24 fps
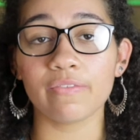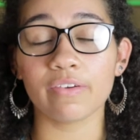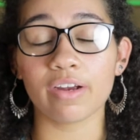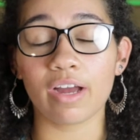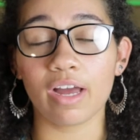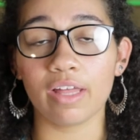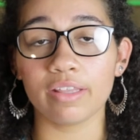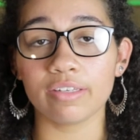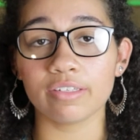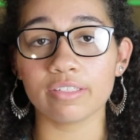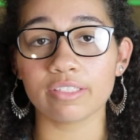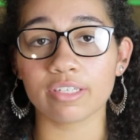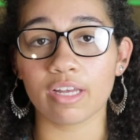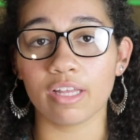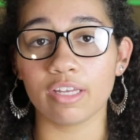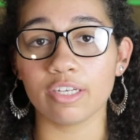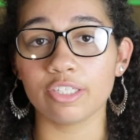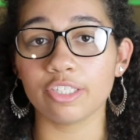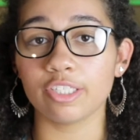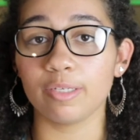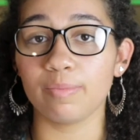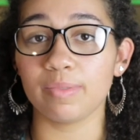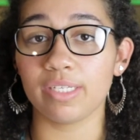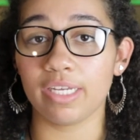for other
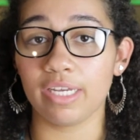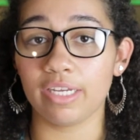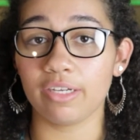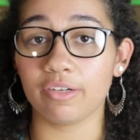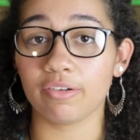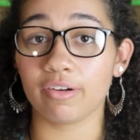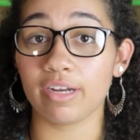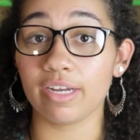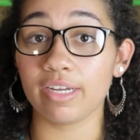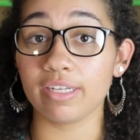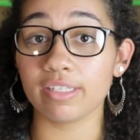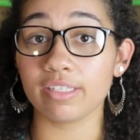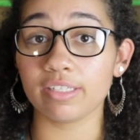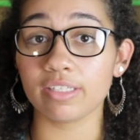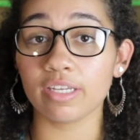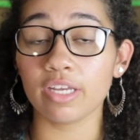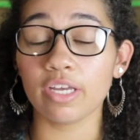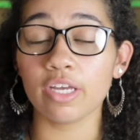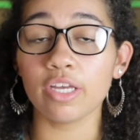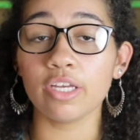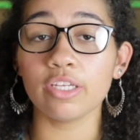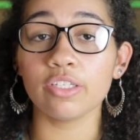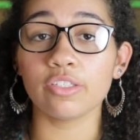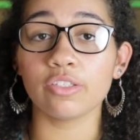scholarships and grants.
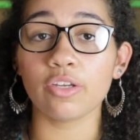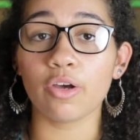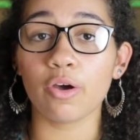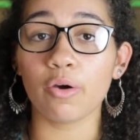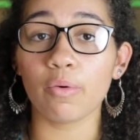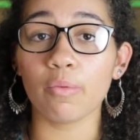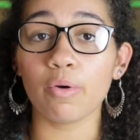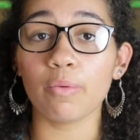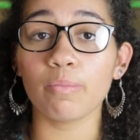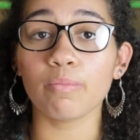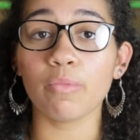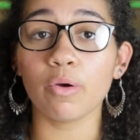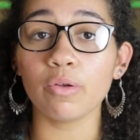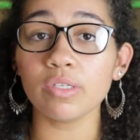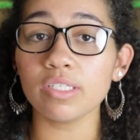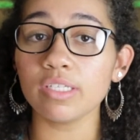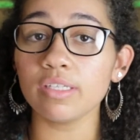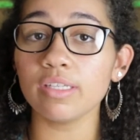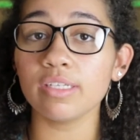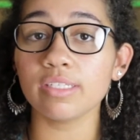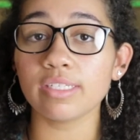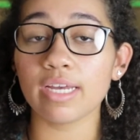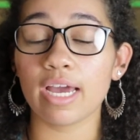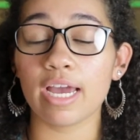So most
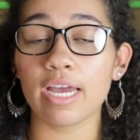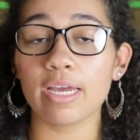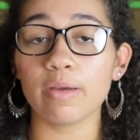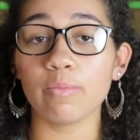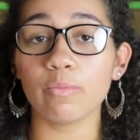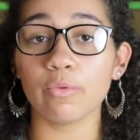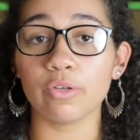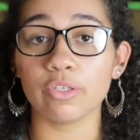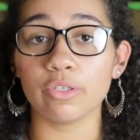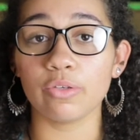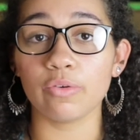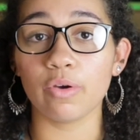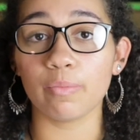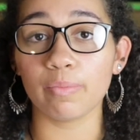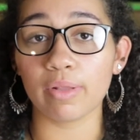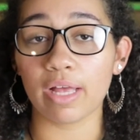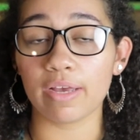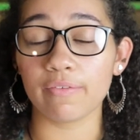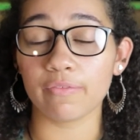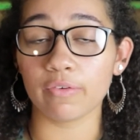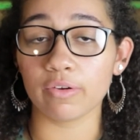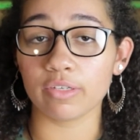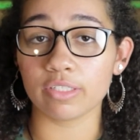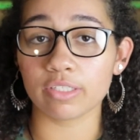of the time when you
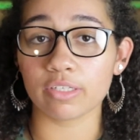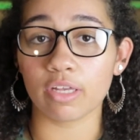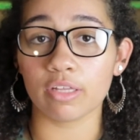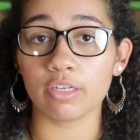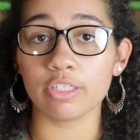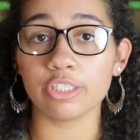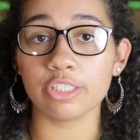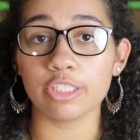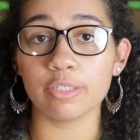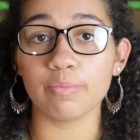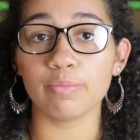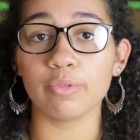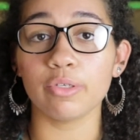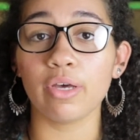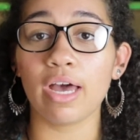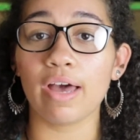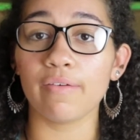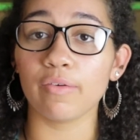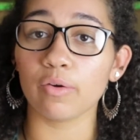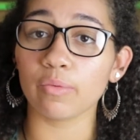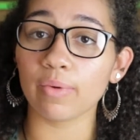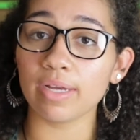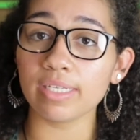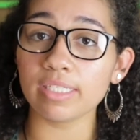apply for a scholarship, you'll
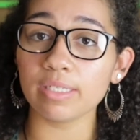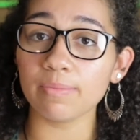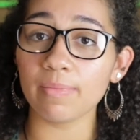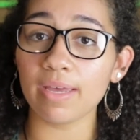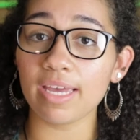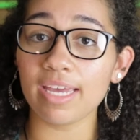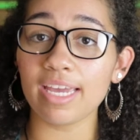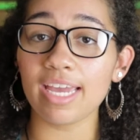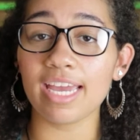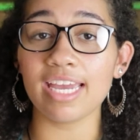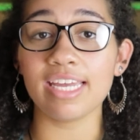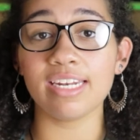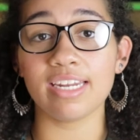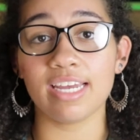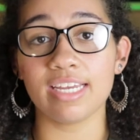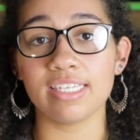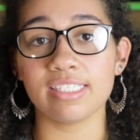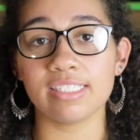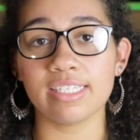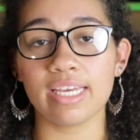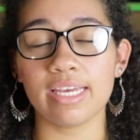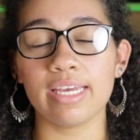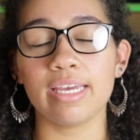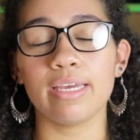have a resume, an
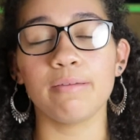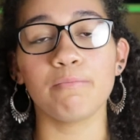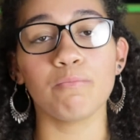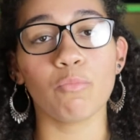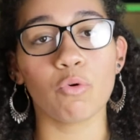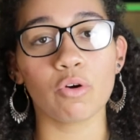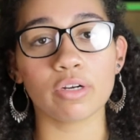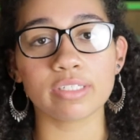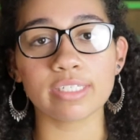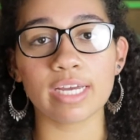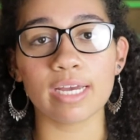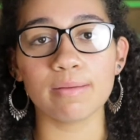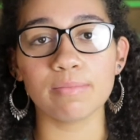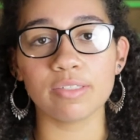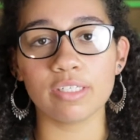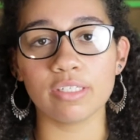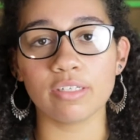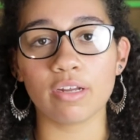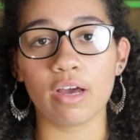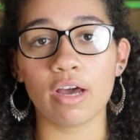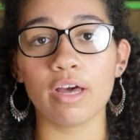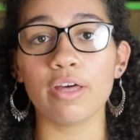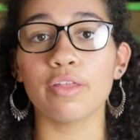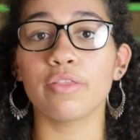essay, and more times than
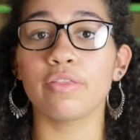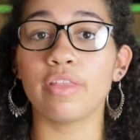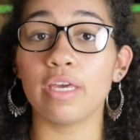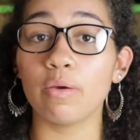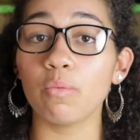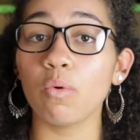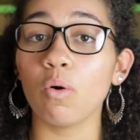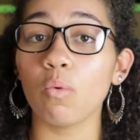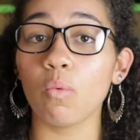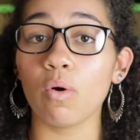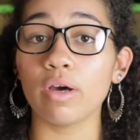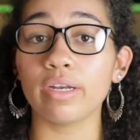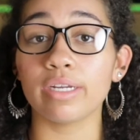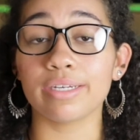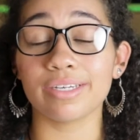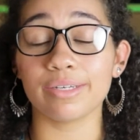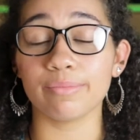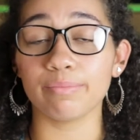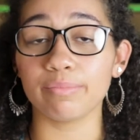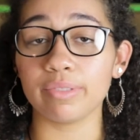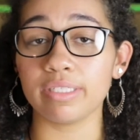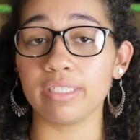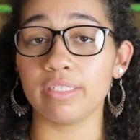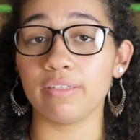not, they will want a
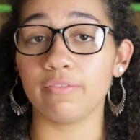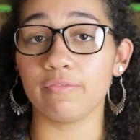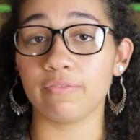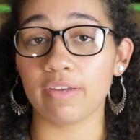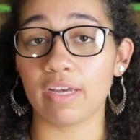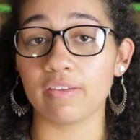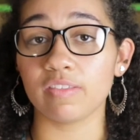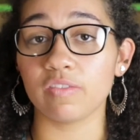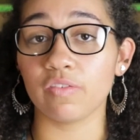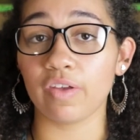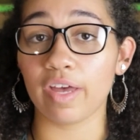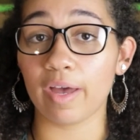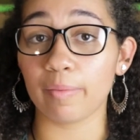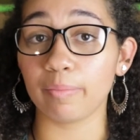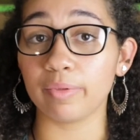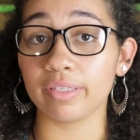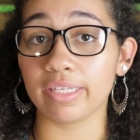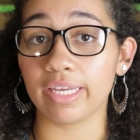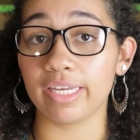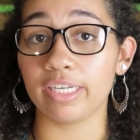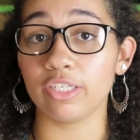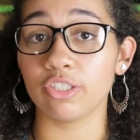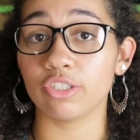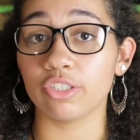completed FAFSA
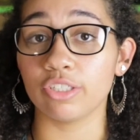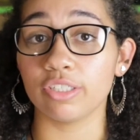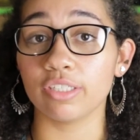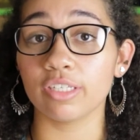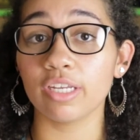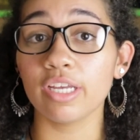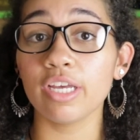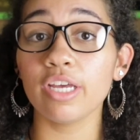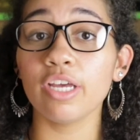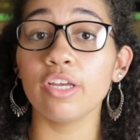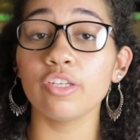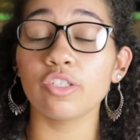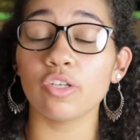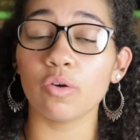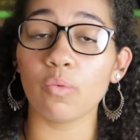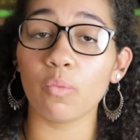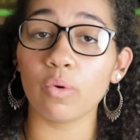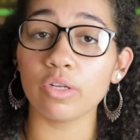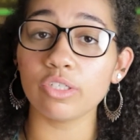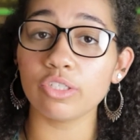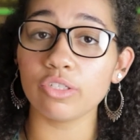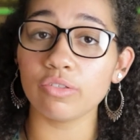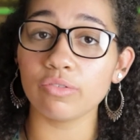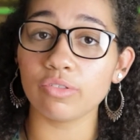application. So
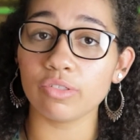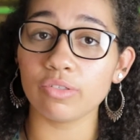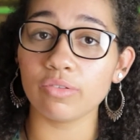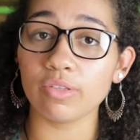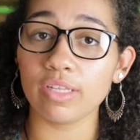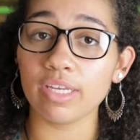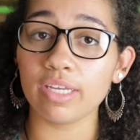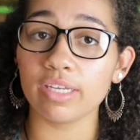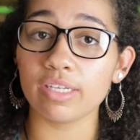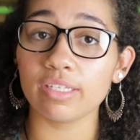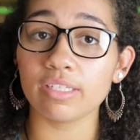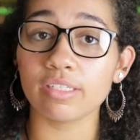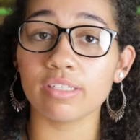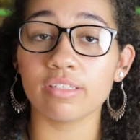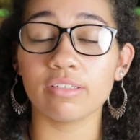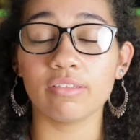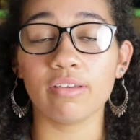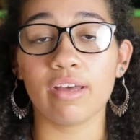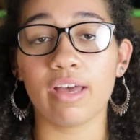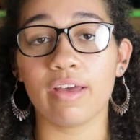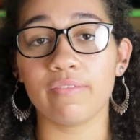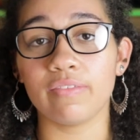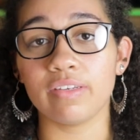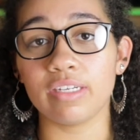once you do this,
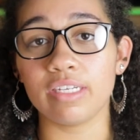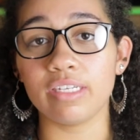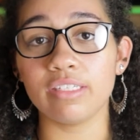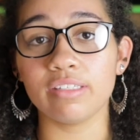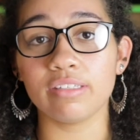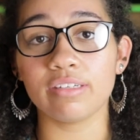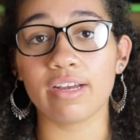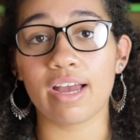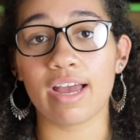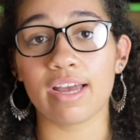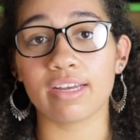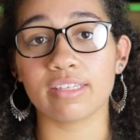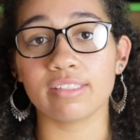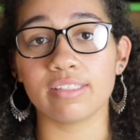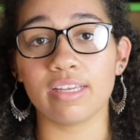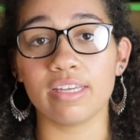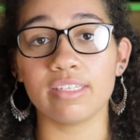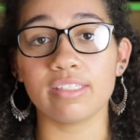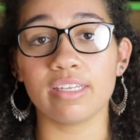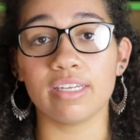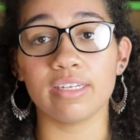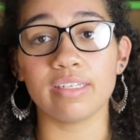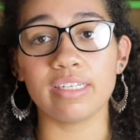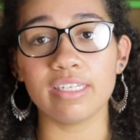you'll have an easier
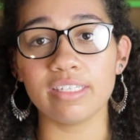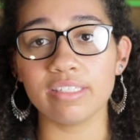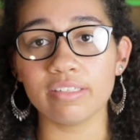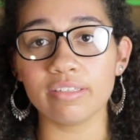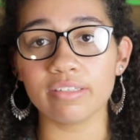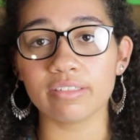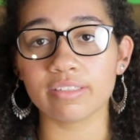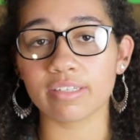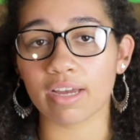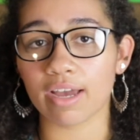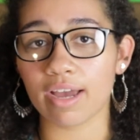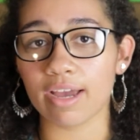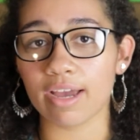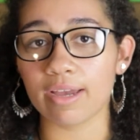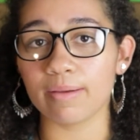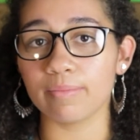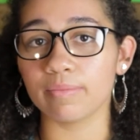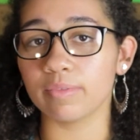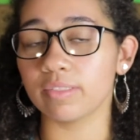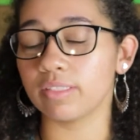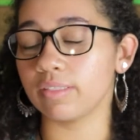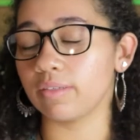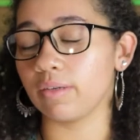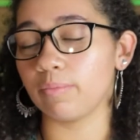access and easier
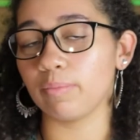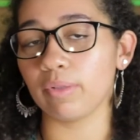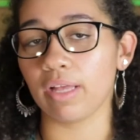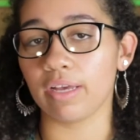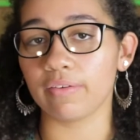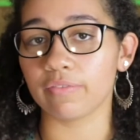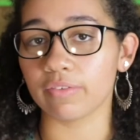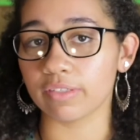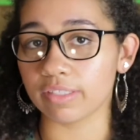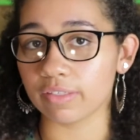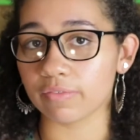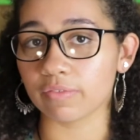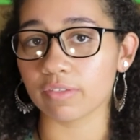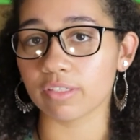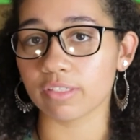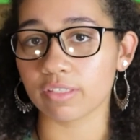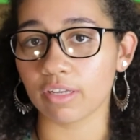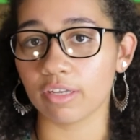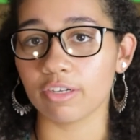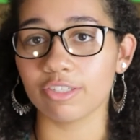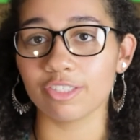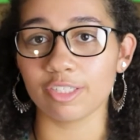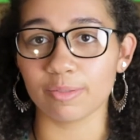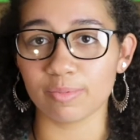time to apply for different
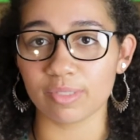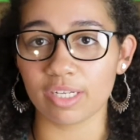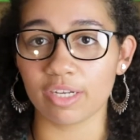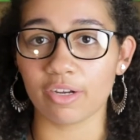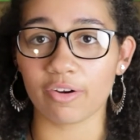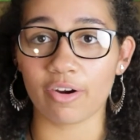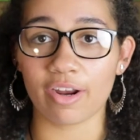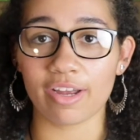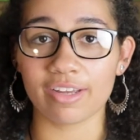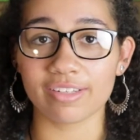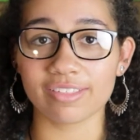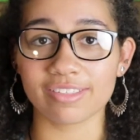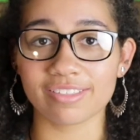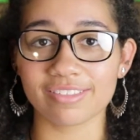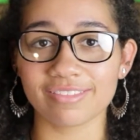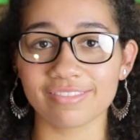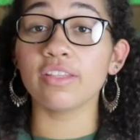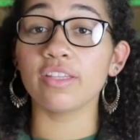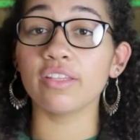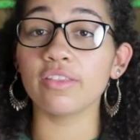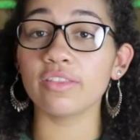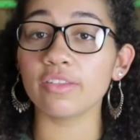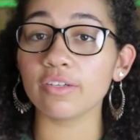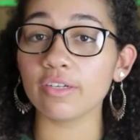scholarships and grants.
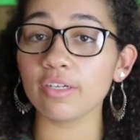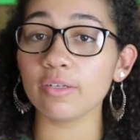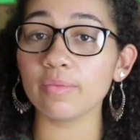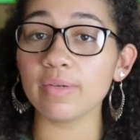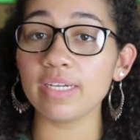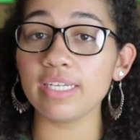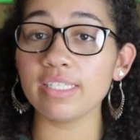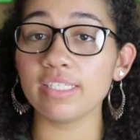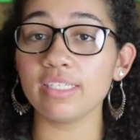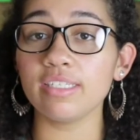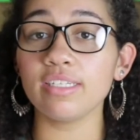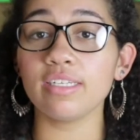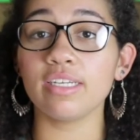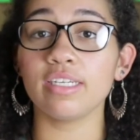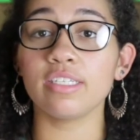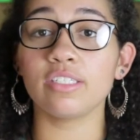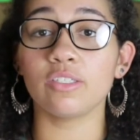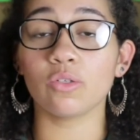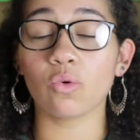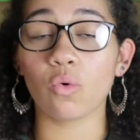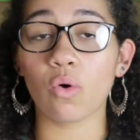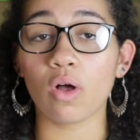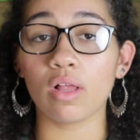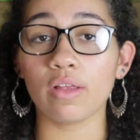The third reason is
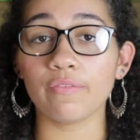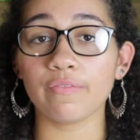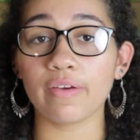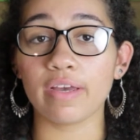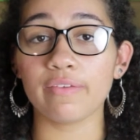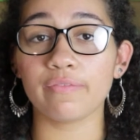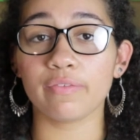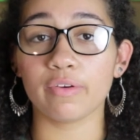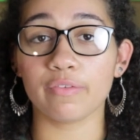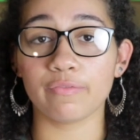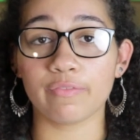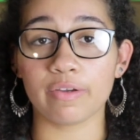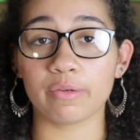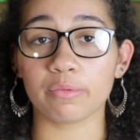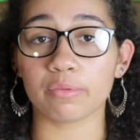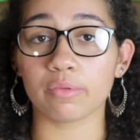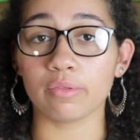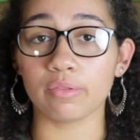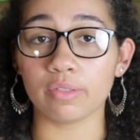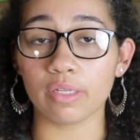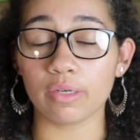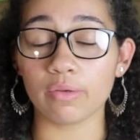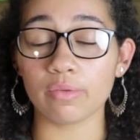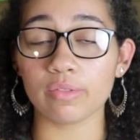to qualify for
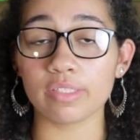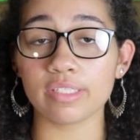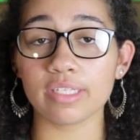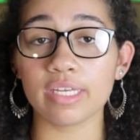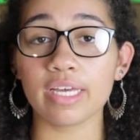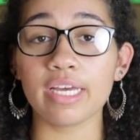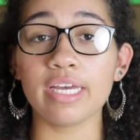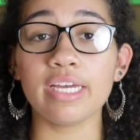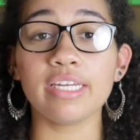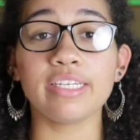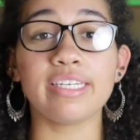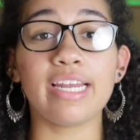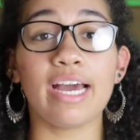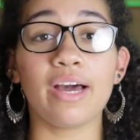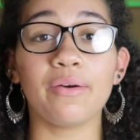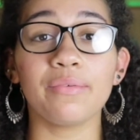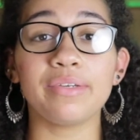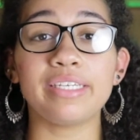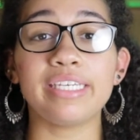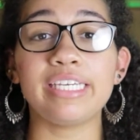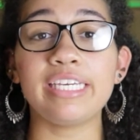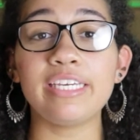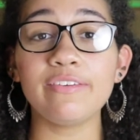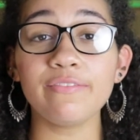federal loans. Now,
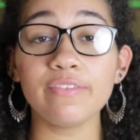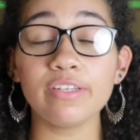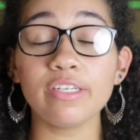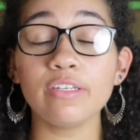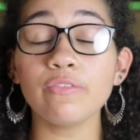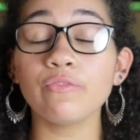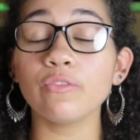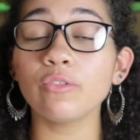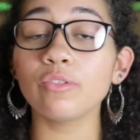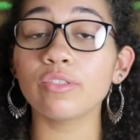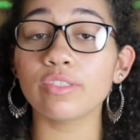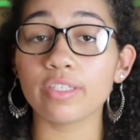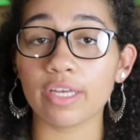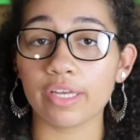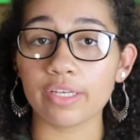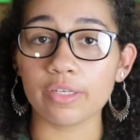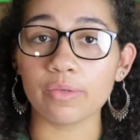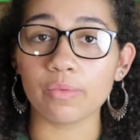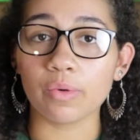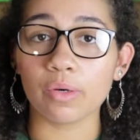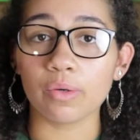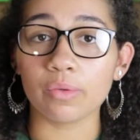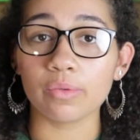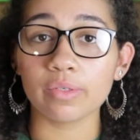even if you say
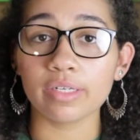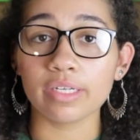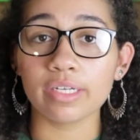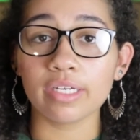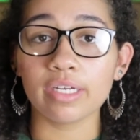you won't,